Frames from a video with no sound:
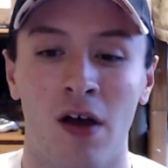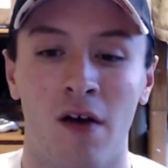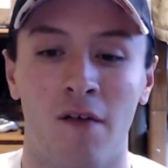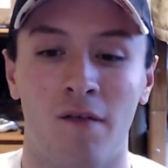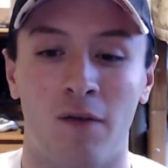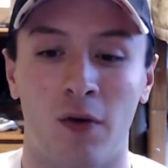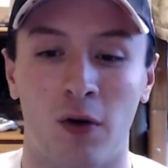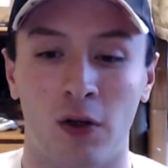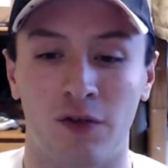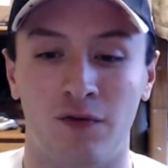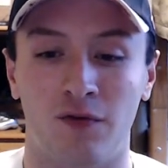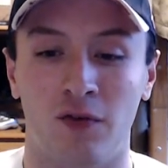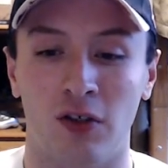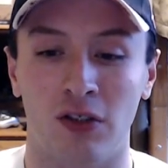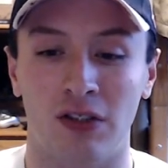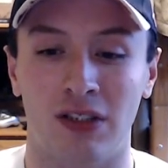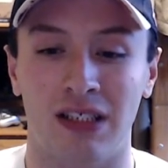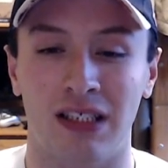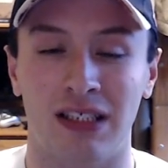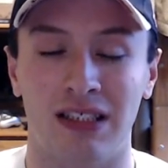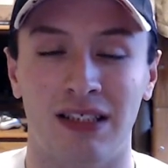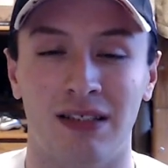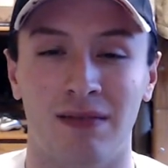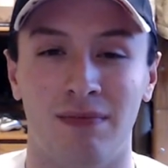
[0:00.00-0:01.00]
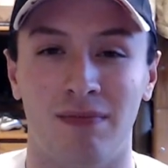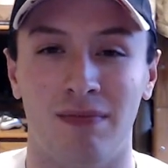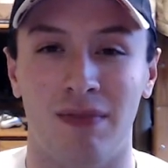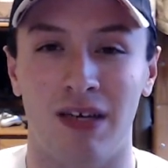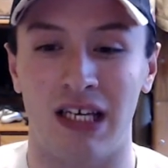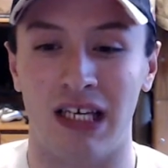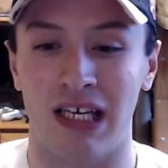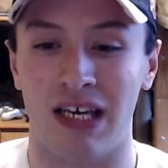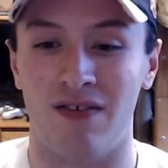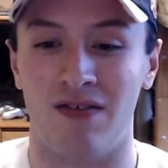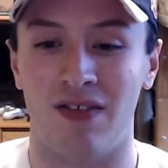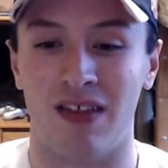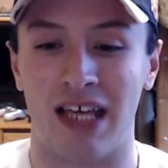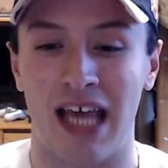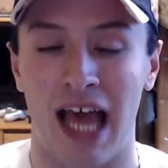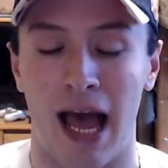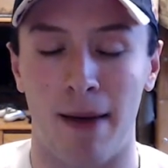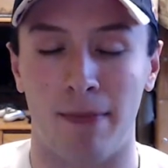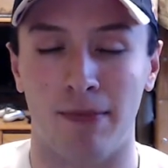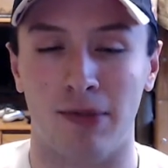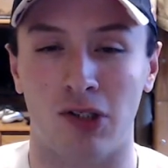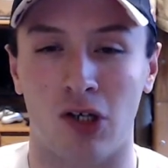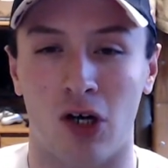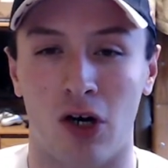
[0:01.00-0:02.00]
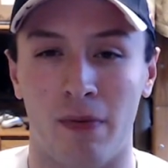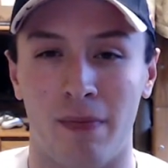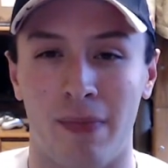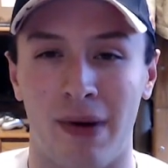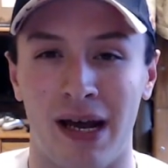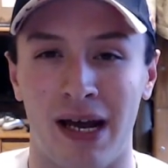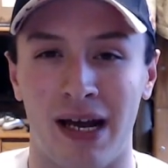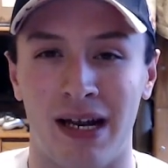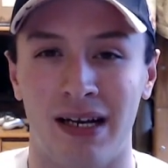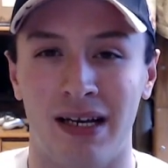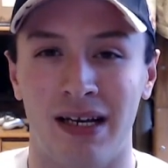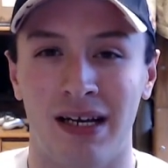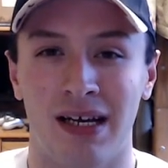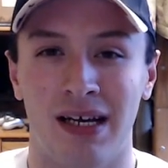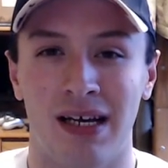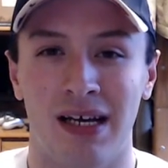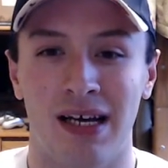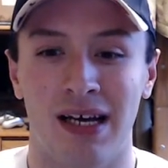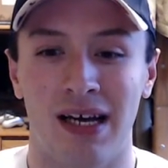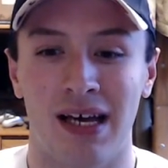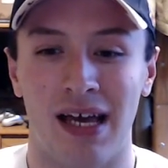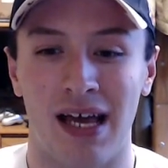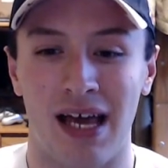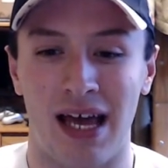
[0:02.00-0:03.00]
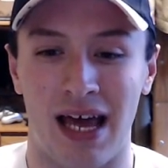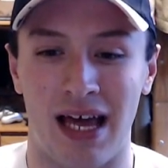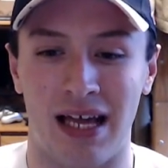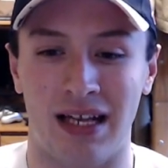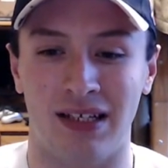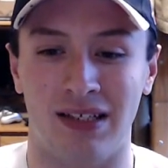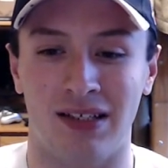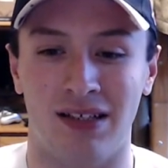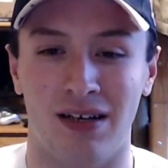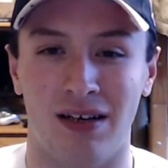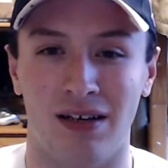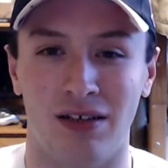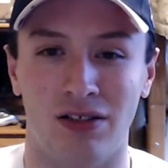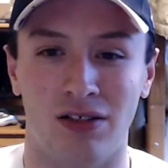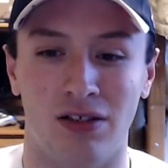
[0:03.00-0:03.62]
first full season being given the captain's armband, and